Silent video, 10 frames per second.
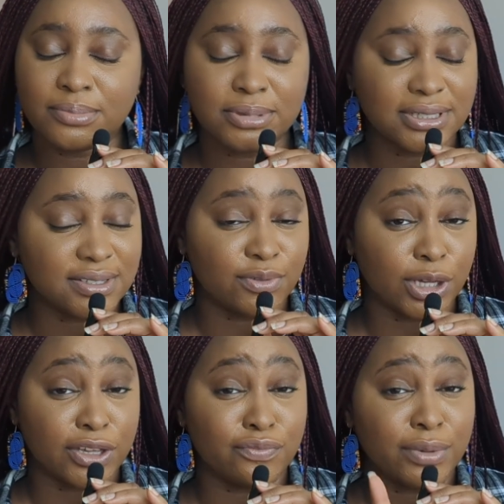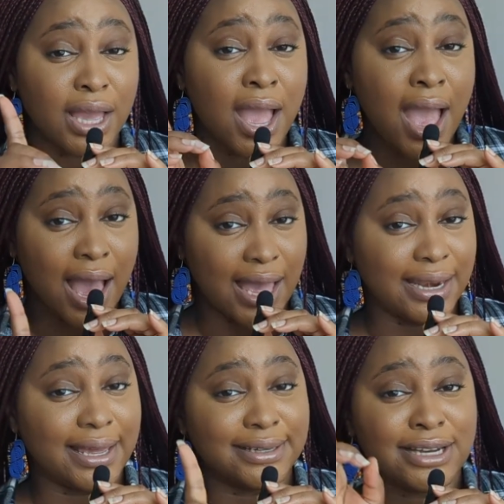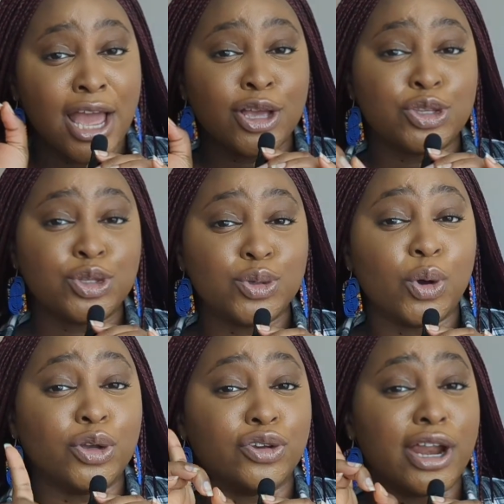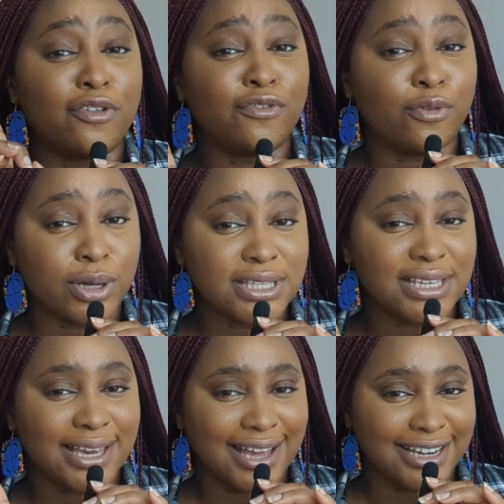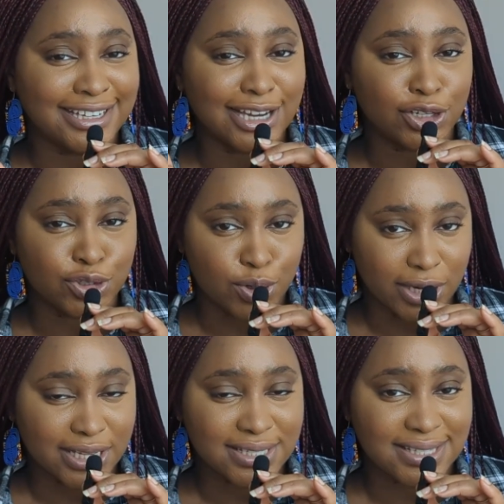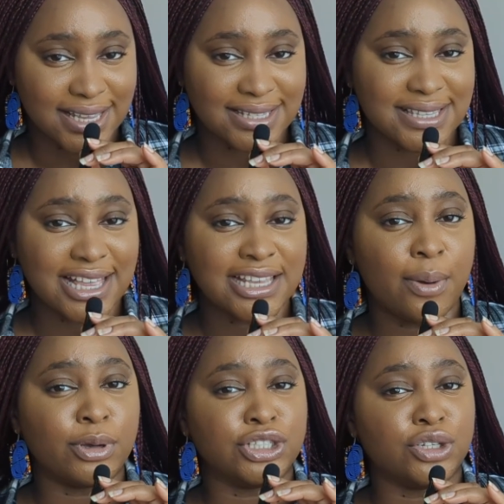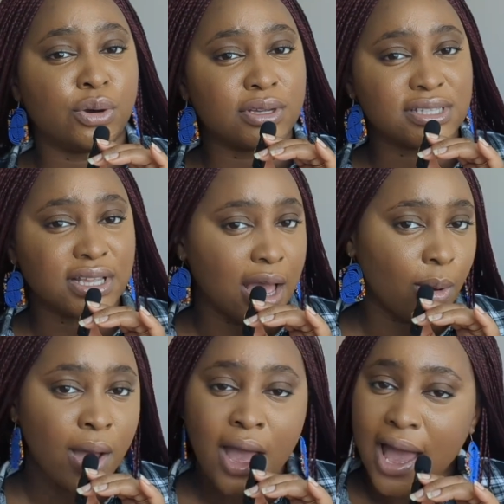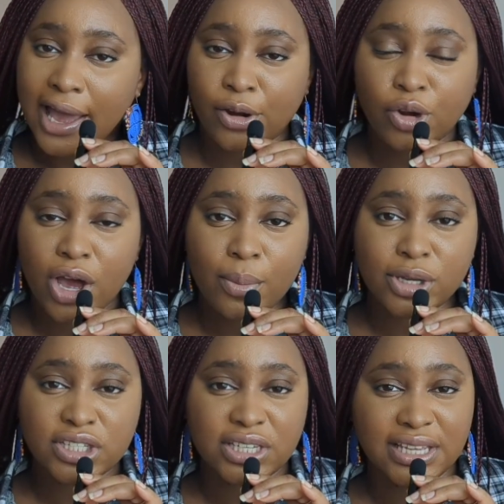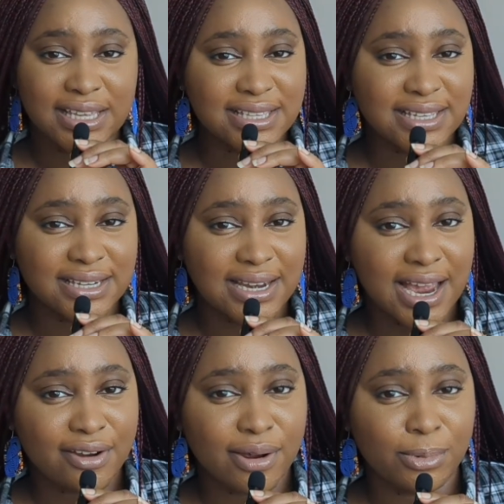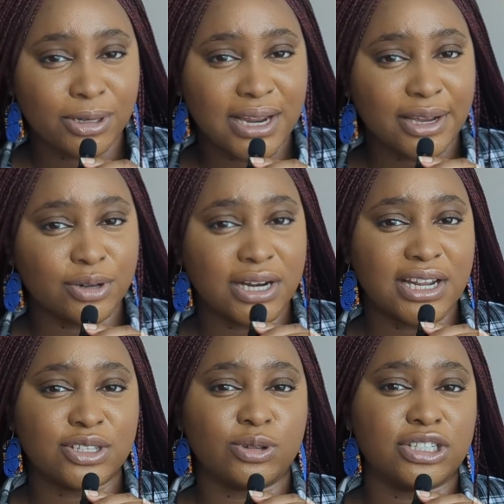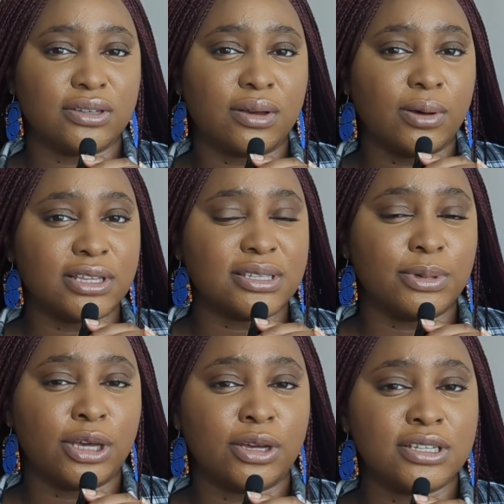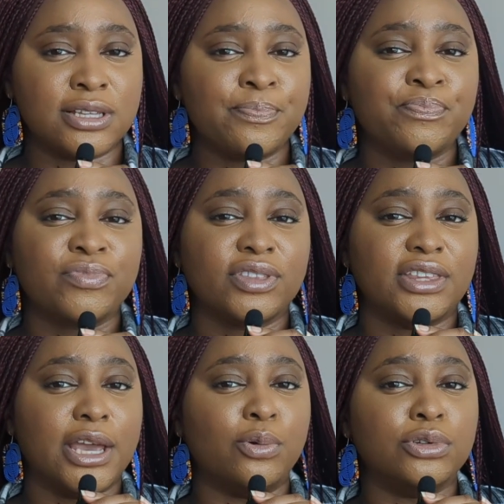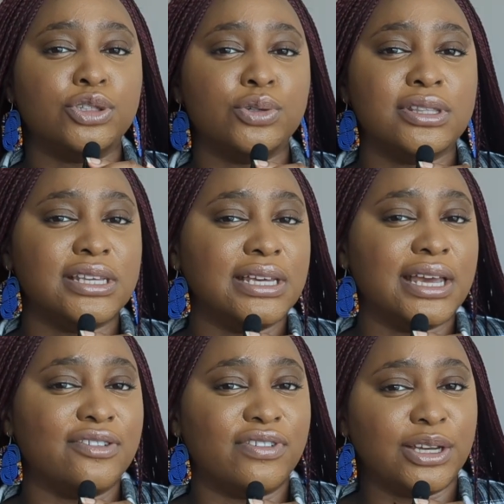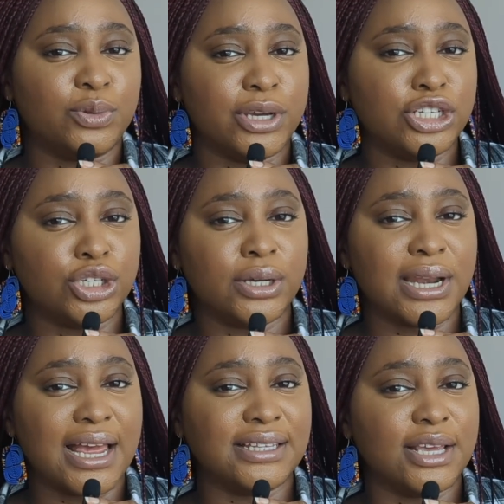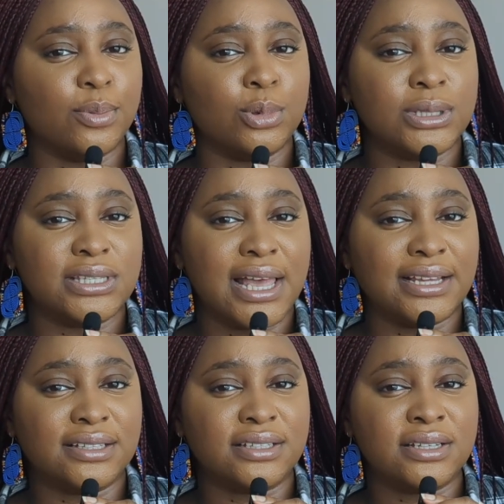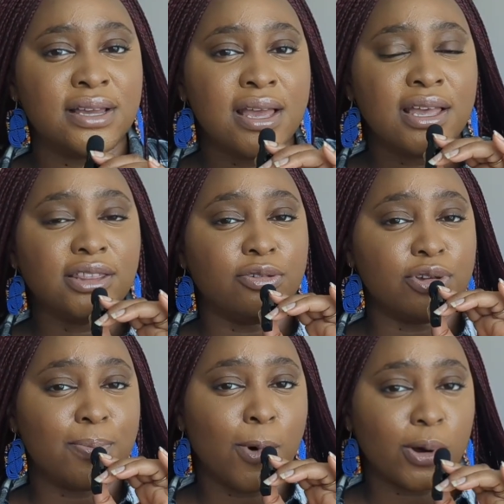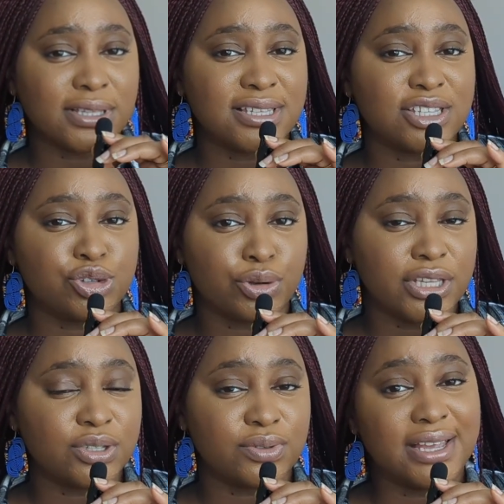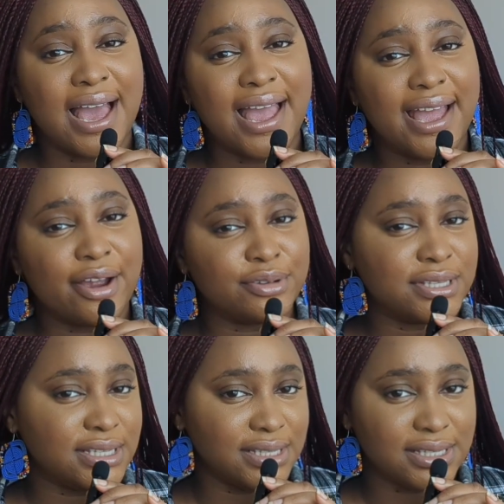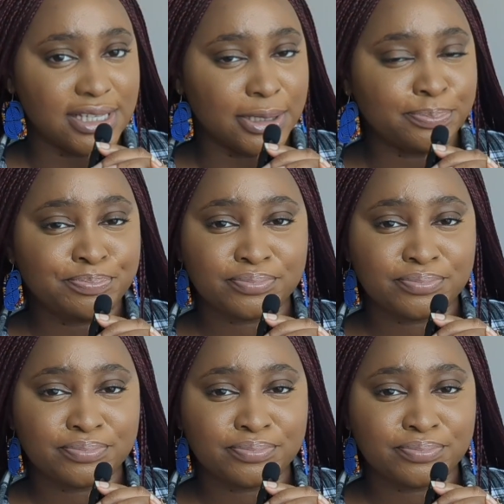Please forgive me, I lied. 240 Canadian dollars. Yes, that's how much it costs now. I don't know how much it is in Naira, but I know that that's what it costs because they will do the evaluation and they will send the report straight to the IRCC.